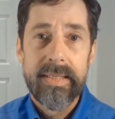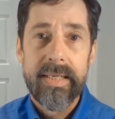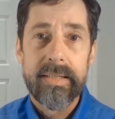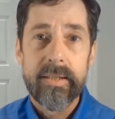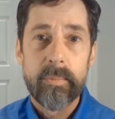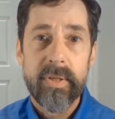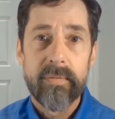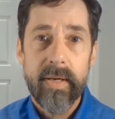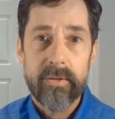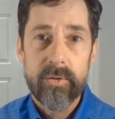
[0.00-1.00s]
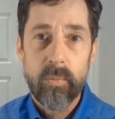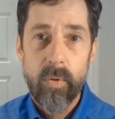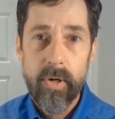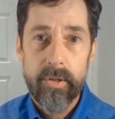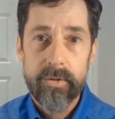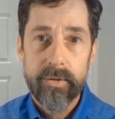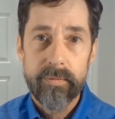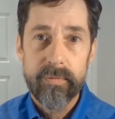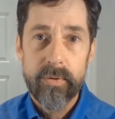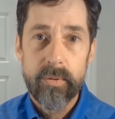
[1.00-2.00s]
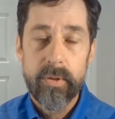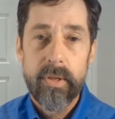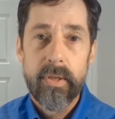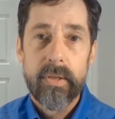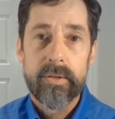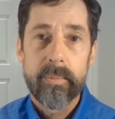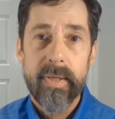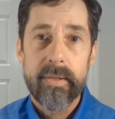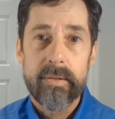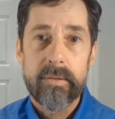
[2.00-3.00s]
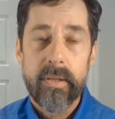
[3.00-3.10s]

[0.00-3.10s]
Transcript: a little bit of extra water to the food to make it